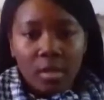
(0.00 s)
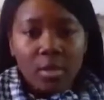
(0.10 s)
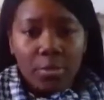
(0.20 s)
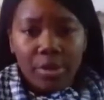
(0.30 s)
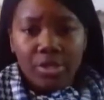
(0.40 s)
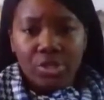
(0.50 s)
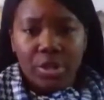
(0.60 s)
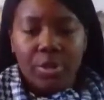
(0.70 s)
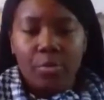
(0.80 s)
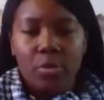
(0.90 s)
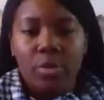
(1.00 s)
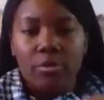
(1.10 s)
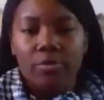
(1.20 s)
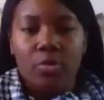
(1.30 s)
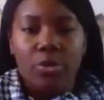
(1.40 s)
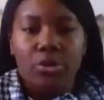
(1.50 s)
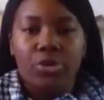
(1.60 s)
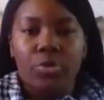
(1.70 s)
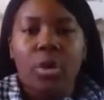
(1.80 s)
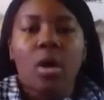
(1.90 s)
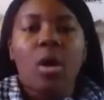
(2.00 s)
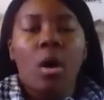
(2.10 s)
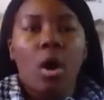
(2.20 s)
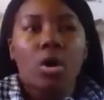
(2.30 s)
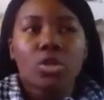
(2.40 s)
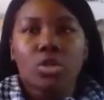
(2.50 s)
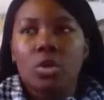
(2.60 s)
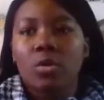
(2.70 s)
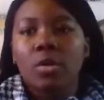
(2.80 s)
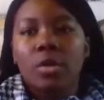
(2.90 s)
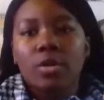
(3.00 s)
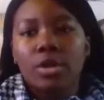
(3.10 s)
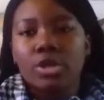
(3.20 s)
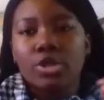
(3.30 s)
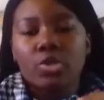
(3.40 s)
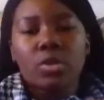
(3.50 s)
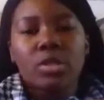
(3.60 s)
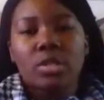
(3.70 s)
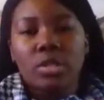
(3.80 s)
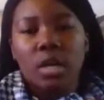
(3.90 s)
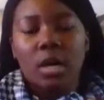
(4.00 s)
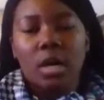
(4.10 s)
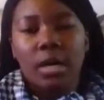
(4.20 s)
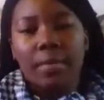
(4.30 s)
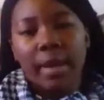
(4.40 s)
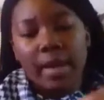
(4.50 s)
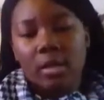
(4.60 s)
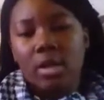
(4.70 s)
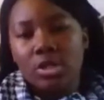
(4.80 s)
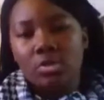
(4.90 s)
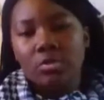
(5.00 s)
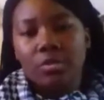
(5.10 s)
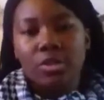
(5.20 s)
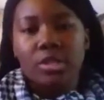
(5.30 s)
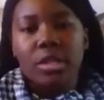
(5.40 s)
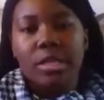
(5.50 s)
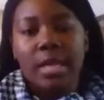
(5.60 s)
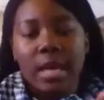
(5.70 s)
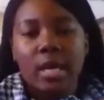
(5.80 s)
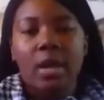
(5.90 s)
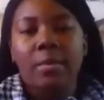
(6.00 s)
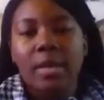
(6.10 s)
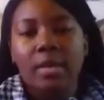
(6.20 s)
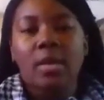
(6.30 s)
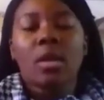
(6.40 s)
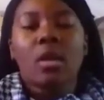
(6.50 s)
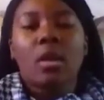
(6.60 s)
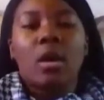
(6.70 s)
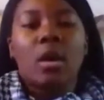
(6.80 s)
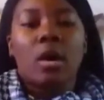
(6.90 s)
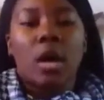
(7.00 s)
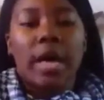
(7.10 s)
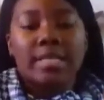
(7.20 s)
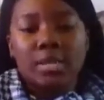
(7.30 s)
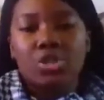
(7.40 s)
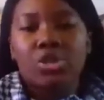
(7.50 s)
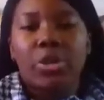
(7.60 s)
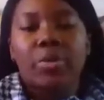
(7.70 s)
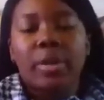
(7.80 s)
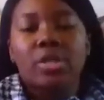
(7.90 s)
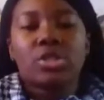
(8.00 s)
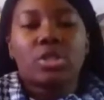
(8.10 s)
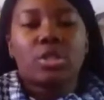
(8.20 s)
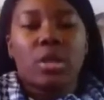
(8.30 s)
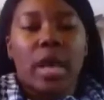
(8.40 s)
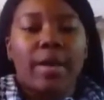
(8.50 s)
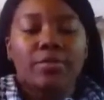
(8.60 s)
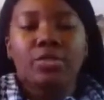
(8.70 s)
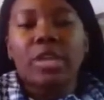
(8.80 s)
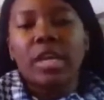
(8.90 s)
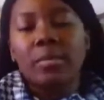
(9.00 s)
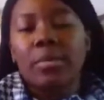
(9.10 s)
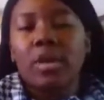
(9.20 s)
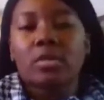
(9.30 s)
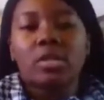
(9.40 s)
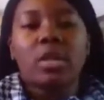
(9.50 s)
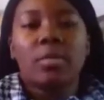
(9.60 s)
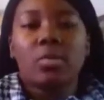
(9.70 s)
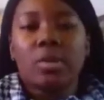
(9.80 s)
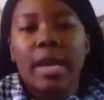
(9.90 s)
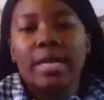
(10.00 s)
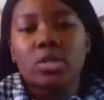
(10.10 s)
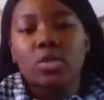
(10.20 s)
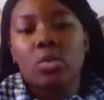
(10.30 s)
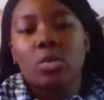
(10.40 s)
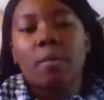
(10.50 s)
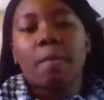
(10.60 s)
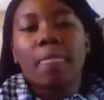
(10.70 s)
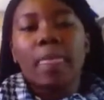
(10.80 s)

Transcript: the pre-engineering program for you. Also, there are students at Clarkson University that come in as an engineering major after taking PLTW in high school.